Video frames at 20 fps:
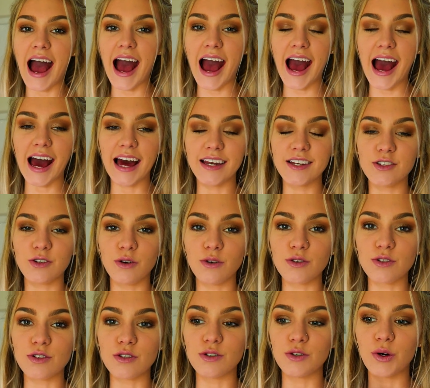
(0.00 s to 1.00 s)
and
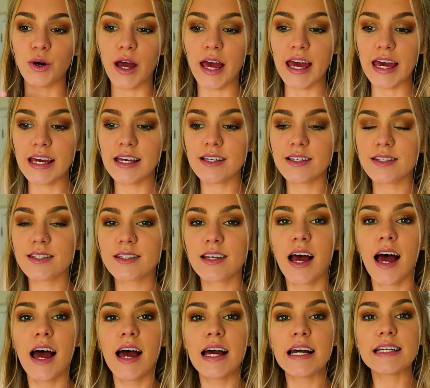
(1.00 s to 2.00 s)
also his
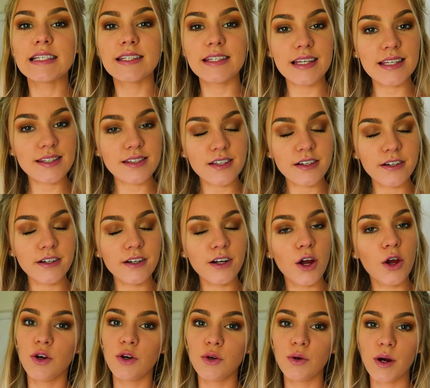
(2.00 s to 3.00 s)
sister
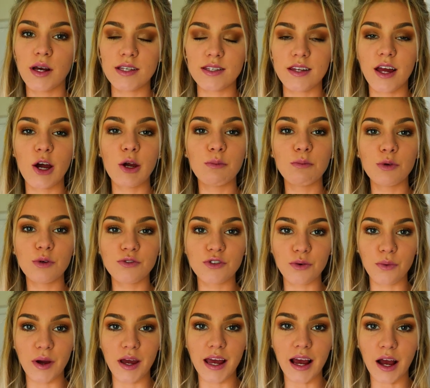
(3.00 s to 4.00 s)
who has now moved
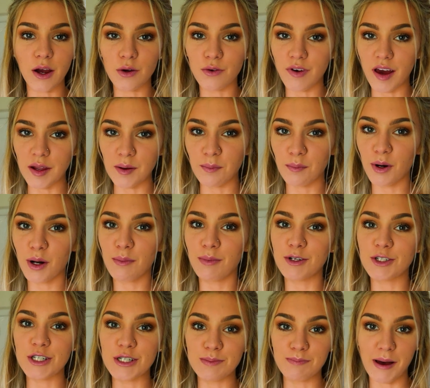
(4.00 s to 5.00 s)
away out of Edinburgh
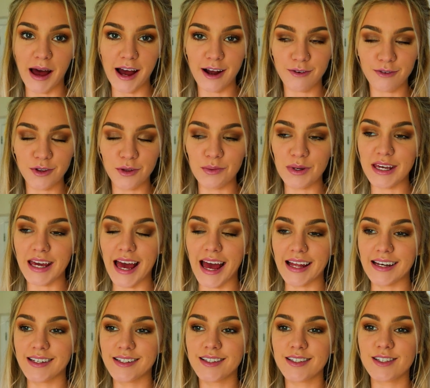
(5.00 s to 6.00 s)
but she's back for the
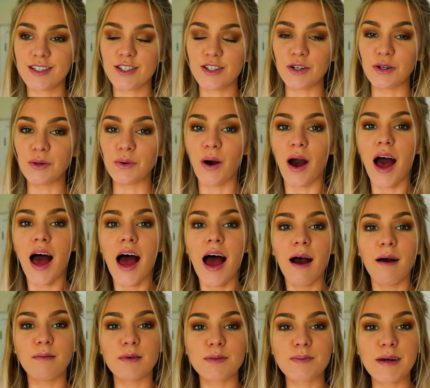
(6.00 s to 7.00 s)
weekend so
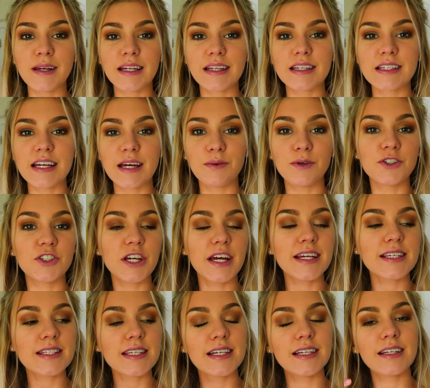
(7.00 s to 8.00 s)
I'm spending the day with
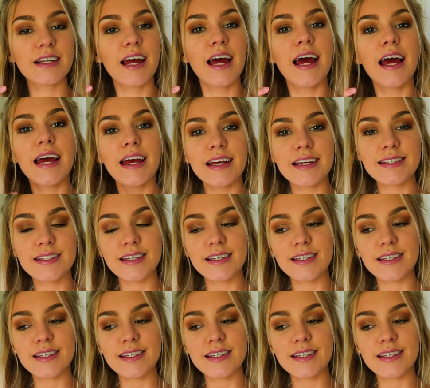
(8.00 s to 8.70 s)
Jason, his